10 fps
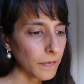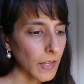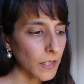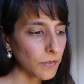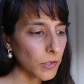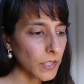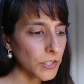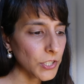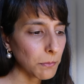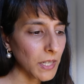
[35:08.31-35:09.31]
And I've got here,
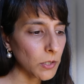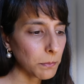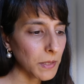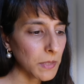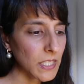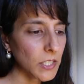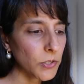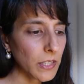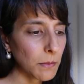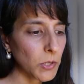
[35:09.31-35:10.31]
she may not be
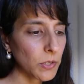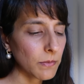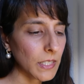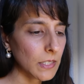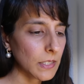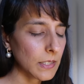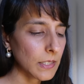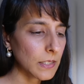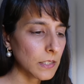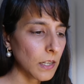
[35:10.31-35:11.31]
materially motivated at
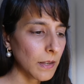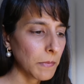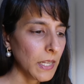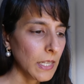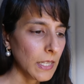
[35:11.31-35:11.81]
this time.